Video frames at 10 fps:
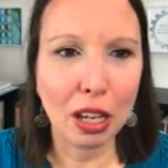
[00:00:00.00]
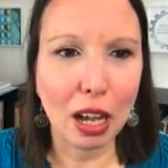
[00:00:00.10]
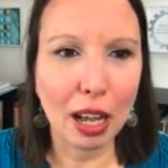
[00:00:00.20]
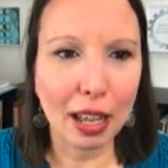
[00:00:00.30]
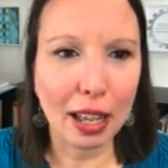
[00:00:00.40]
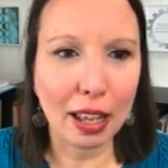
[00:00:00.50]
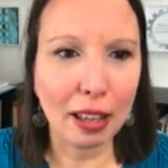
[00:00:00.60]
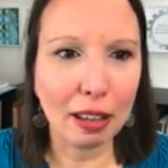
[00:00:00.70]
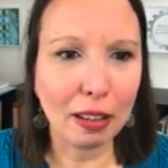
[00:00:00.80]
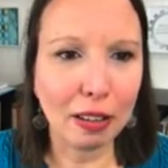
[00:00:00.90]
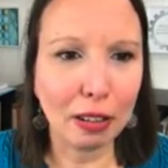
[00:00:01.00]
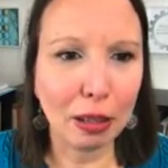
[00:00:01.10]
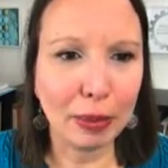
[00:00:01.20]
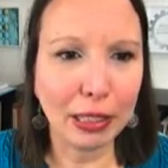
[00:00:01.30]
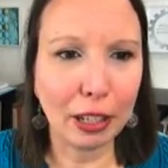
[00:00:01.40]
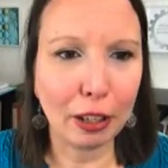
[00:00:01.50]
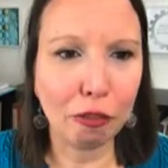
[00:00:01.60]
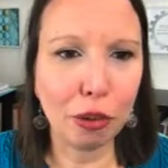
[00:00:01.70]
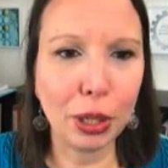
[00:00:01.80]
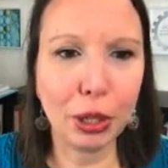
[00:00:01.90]
uh, let me see, the
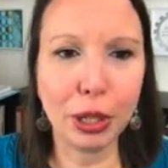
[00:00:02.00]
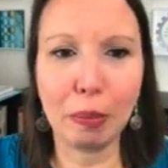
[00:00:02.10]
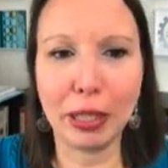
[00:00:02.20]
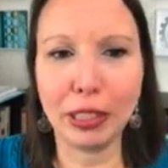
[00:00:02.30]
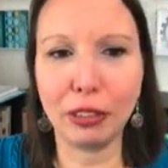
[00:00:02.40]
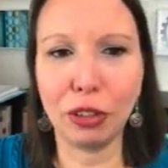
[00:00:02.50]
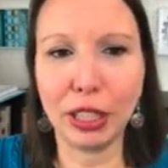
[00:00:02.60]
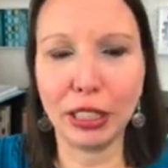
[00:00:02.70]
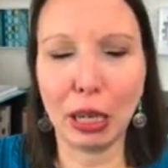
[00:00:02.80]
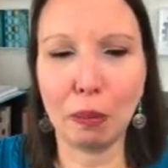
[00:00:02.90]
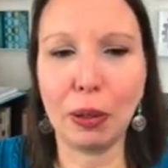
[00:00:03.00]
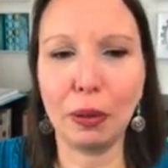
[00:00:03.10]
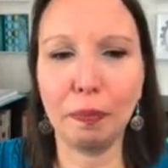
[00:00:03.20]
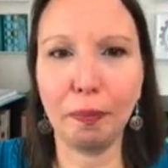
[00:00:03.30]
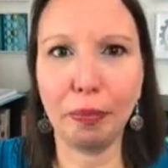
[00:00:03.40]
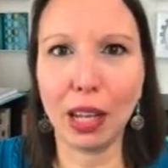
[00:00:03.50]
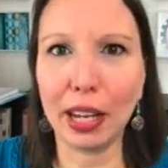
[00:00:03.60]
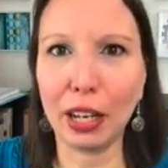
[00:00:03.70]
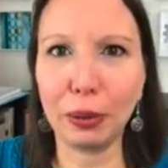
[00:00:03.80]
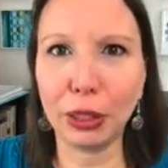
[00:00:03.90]
four agreements, for example.
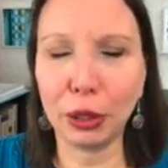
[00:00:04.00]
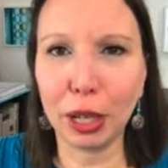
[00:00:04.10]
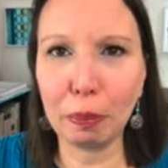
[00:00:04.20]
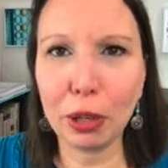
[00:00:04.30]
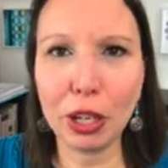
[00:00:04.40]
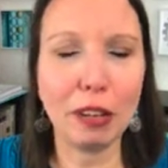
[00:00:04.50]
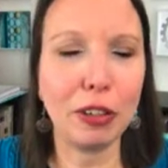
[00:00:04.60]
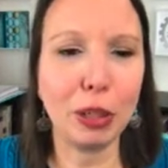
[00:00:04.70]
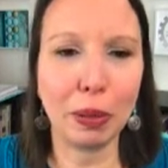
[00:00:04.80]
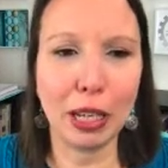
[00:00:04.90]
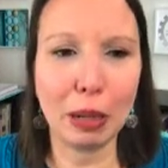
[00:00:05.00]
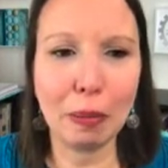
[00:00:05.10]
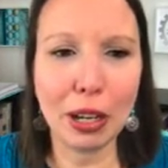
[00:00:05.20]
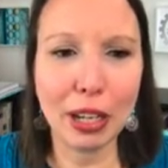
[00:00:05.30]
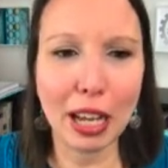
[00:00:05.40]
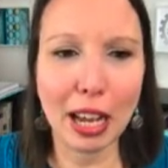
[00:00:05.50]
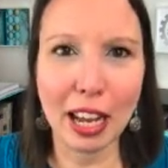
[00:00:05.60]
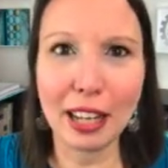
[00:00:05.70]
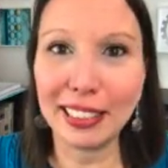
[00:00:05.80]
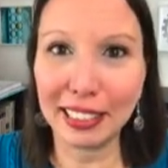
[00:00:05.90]
I know it's a great book. I've heard plenty about it. I
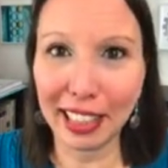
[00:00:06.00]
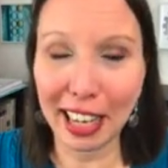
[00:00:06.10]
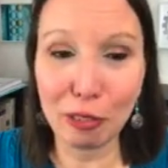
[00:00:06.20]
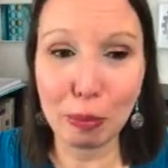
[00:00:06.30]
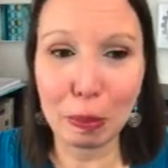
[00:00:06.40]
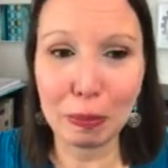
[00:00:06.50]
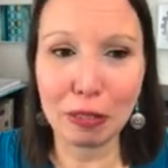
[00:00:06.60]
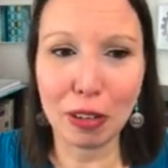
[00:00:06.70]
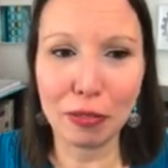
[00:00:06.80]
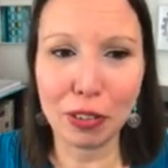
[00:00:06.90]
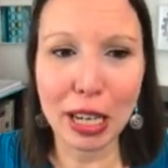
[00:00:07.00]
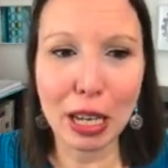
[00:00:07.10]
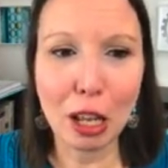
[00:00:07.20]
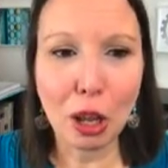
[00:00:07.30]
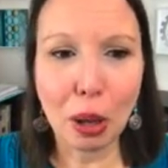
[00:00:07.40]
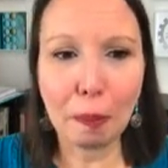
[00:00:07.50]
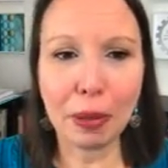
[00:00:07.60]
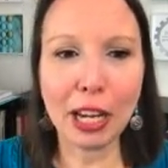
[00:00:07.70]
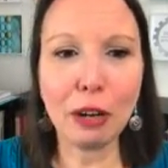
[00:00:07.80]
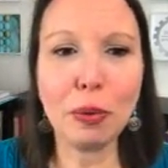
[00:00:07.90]
honestly can't remember if I've read it,
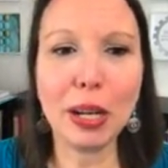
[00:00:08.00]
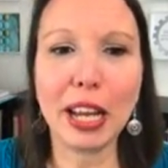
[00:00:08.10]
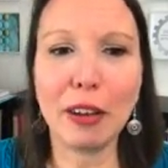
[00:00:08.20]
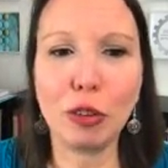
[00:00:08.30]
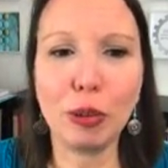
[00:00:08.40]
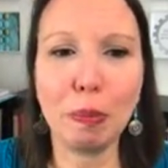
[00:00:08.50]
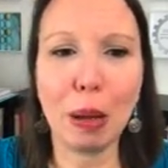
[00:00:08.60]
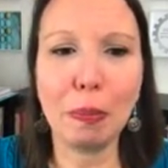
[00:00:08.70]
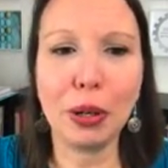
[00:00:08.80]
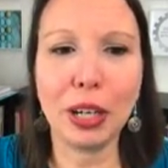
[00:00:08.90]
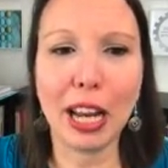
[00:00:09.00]
but I don't want to have to remember an